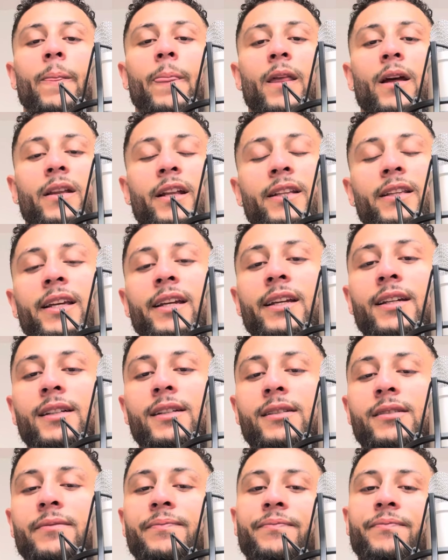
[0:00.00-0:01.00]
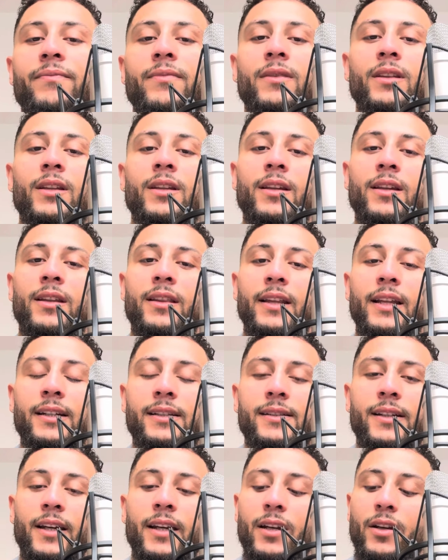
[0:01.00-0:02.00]
The thing is, they
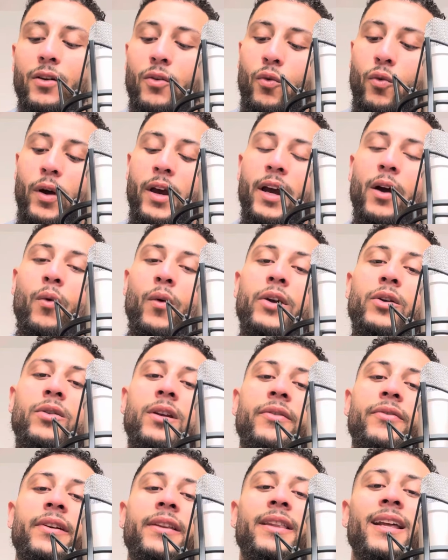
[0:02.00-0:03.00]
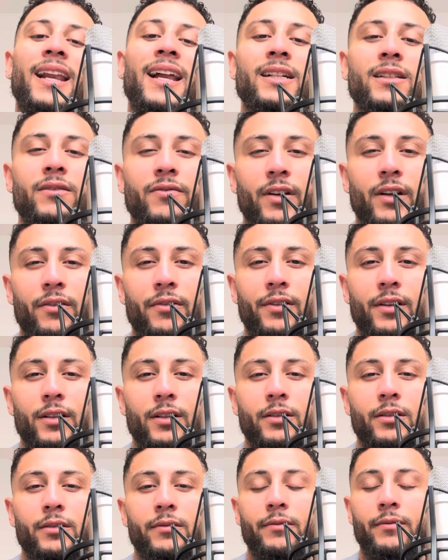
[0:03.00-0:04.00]
said, where were you living in the last 5 years?
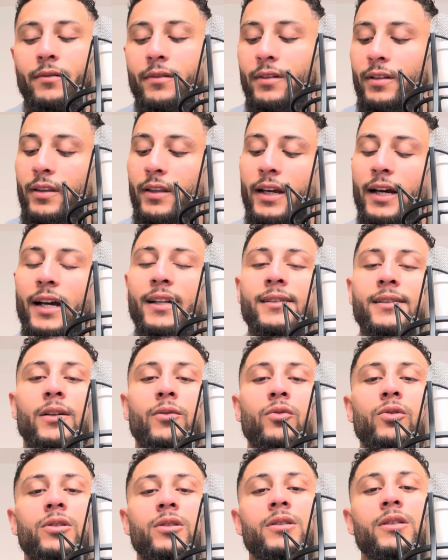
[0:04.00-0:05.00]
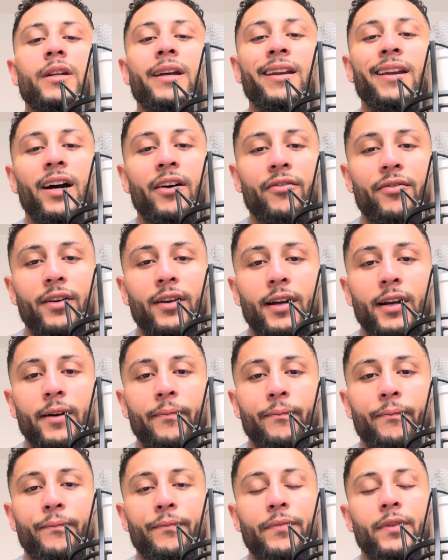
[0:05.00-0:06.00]
The answer was in Africa.
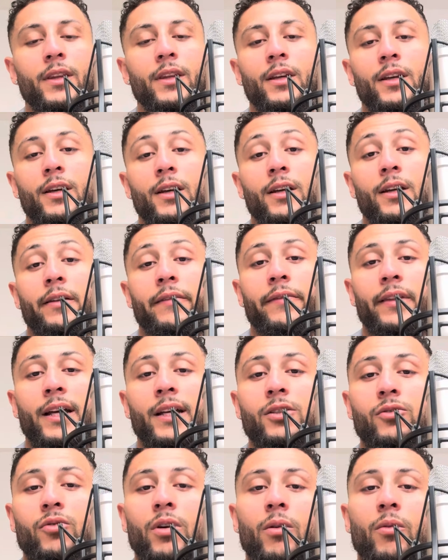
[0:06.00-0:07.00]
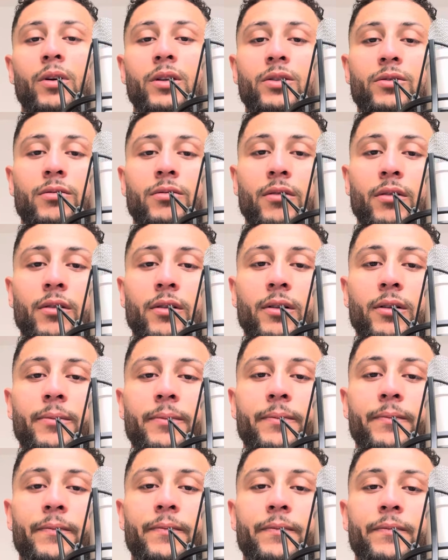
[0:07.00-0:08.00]
That's where I went wrong.
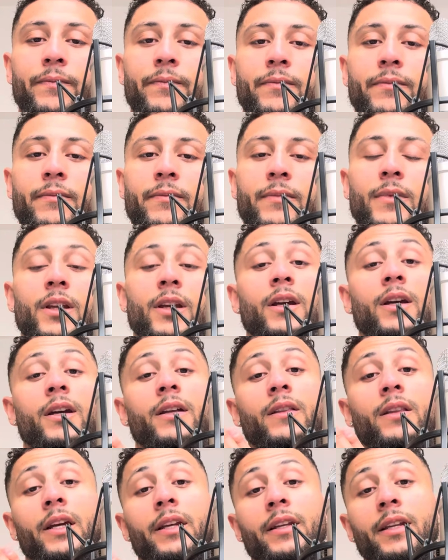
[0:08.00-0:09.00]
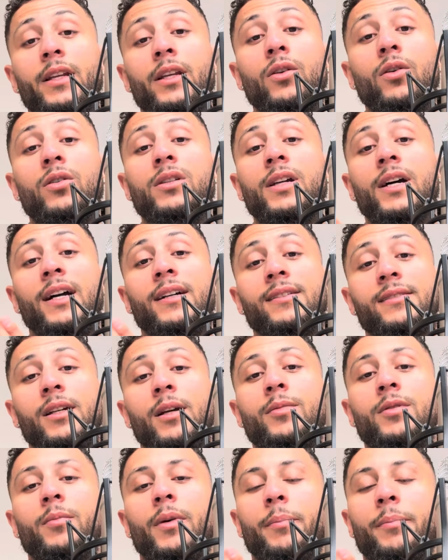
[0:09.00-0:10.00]
They did not
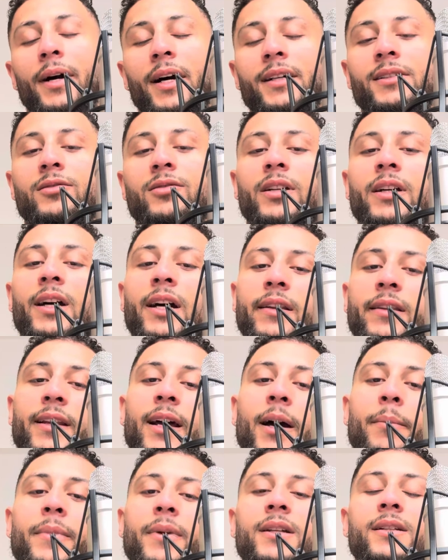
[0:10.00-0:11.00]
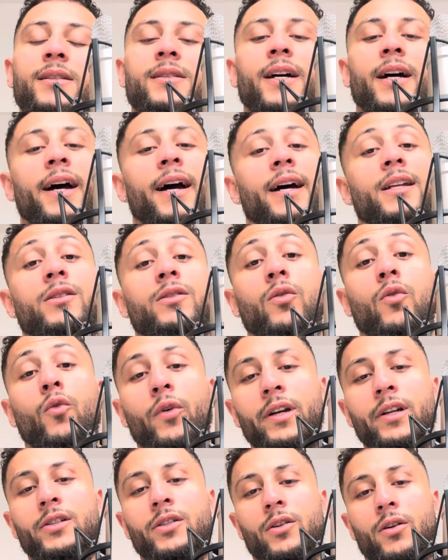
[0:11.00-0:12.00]
accept my bursary, and that means I had to
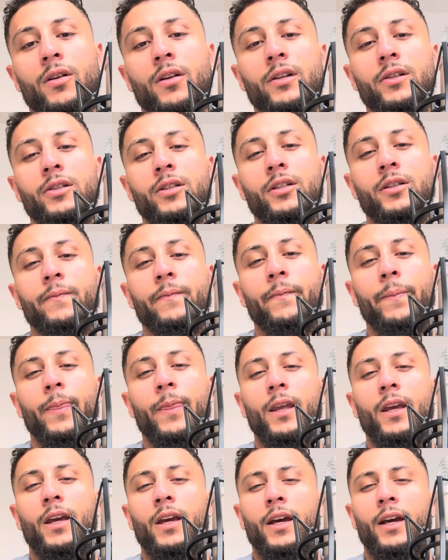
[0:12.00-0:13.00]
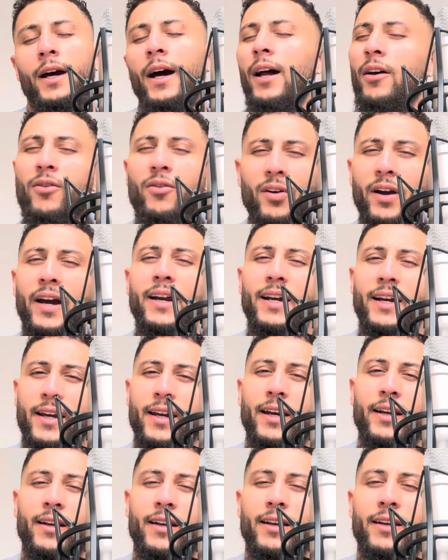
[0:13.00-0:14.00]
quit college. I cried again.